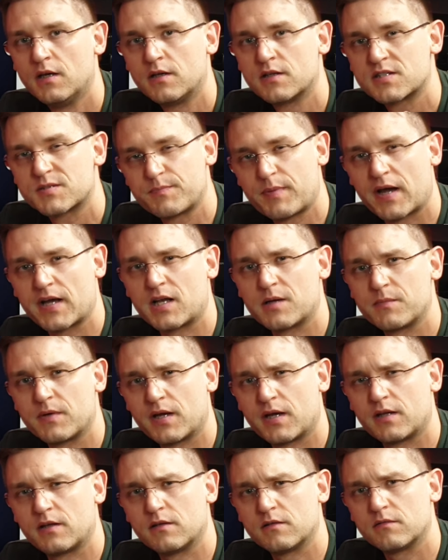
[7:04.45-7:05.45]

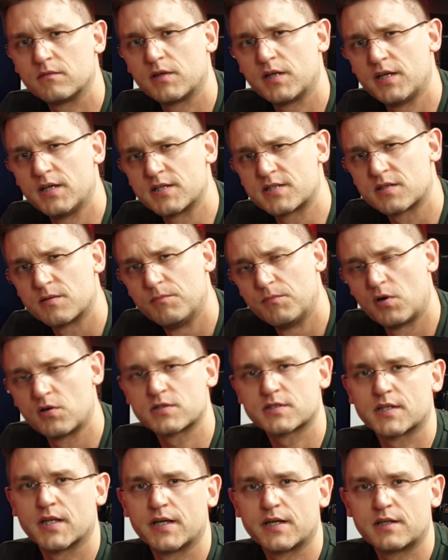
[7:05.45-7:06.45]
Spider-Man is
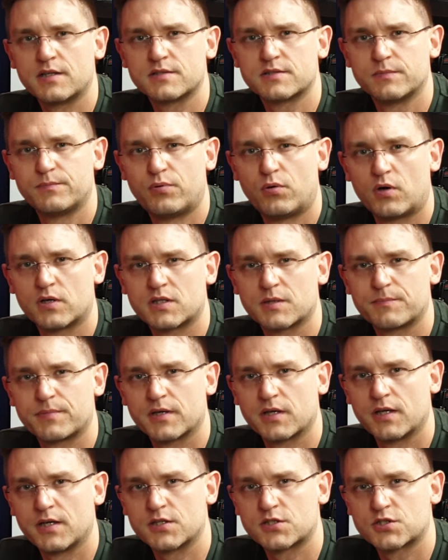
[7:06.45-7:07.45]
most likely supported
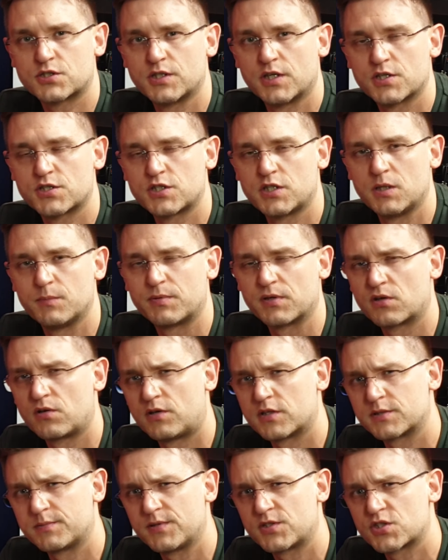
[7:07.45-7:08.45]
by HDR HGiG
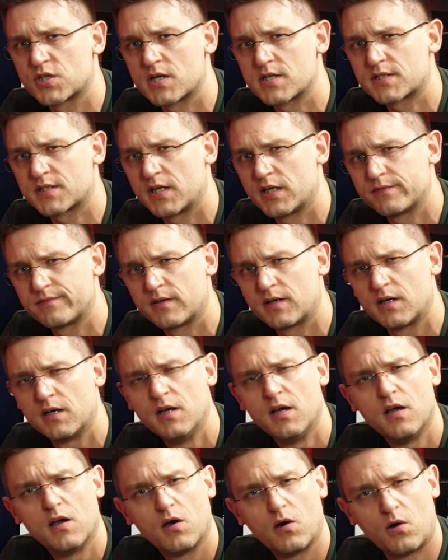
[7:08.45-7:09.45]
because we just have a
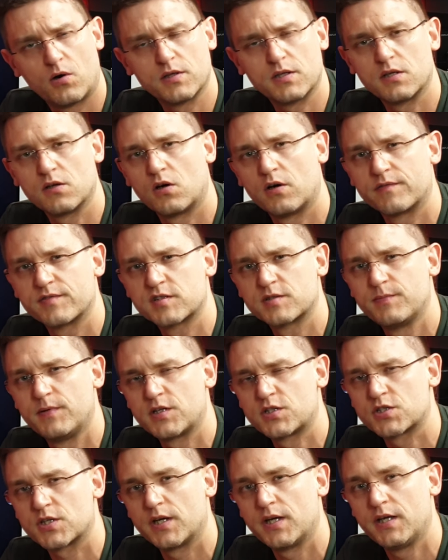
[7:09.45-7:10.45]
on and off
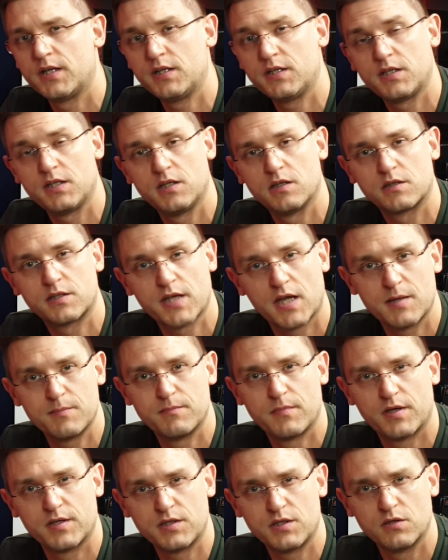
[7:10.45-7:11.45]
switch in the game
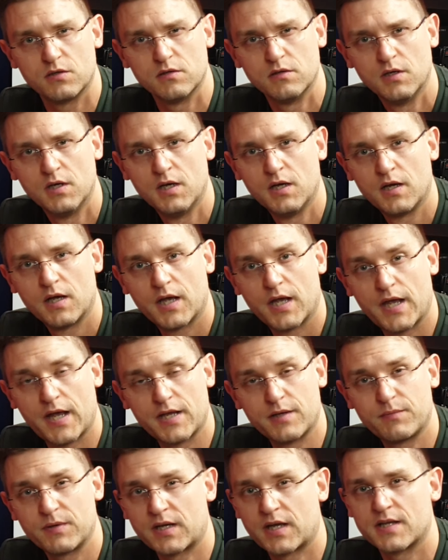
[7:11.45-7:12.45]
menu,
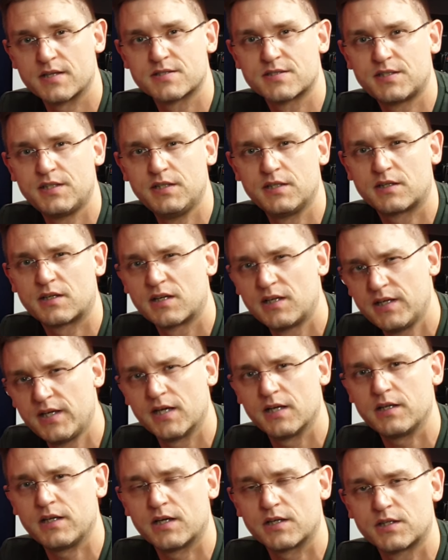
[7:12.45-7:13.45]
and we can see
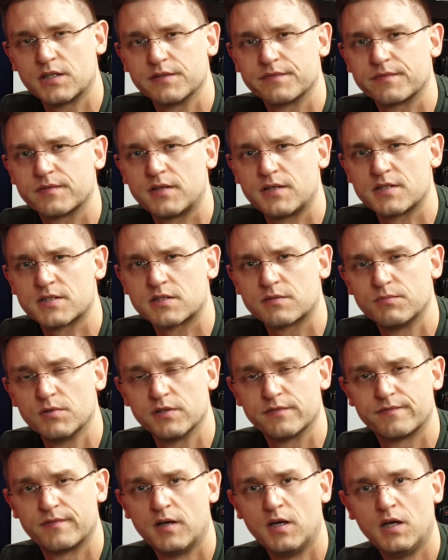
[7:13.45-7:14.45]
clearly a difference
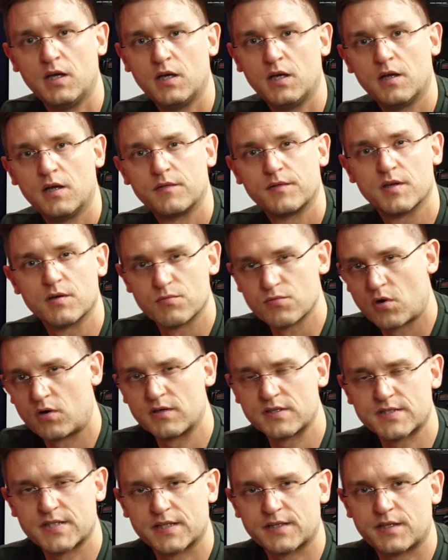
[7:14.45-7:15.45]
with the
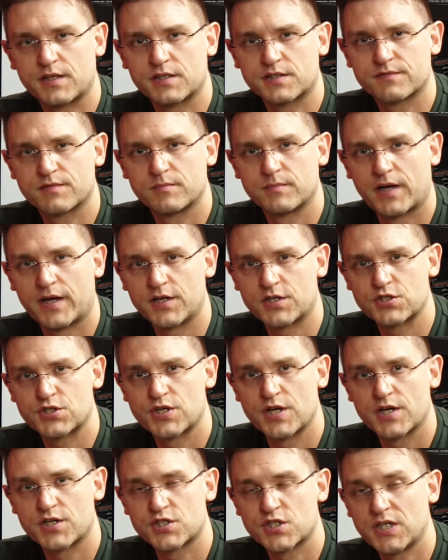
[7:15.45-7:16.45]
wrong settings from
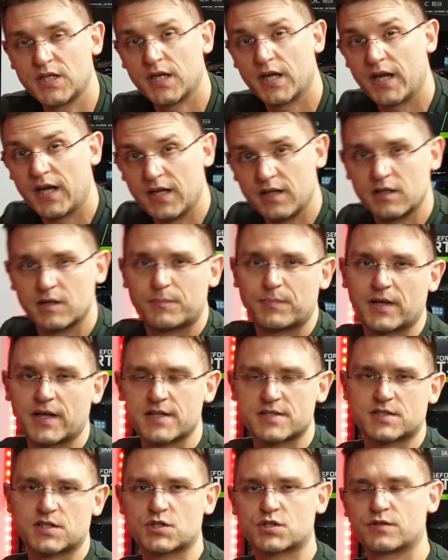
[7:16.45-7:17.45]
HDR HGiG in the
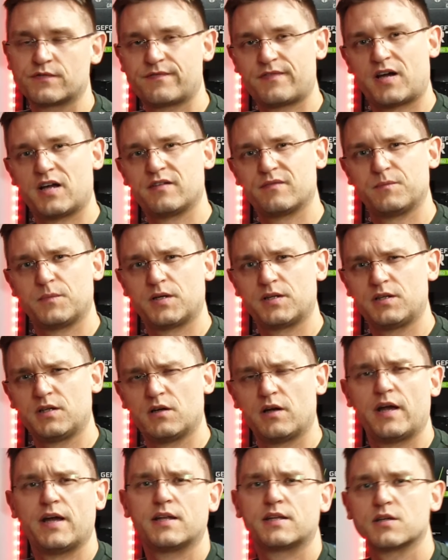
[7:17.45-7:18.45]
PlayStation 5 menu
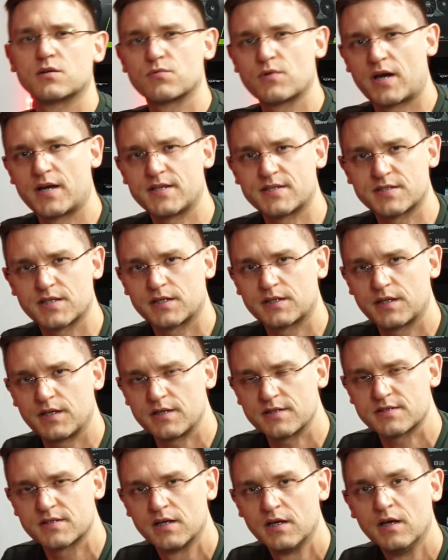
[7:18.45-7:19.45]
and the right
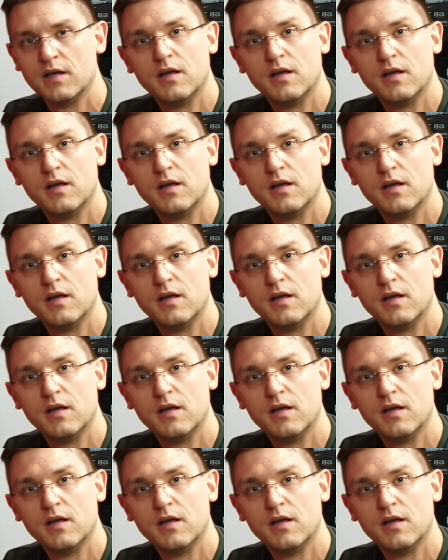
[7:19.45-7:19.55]
settings.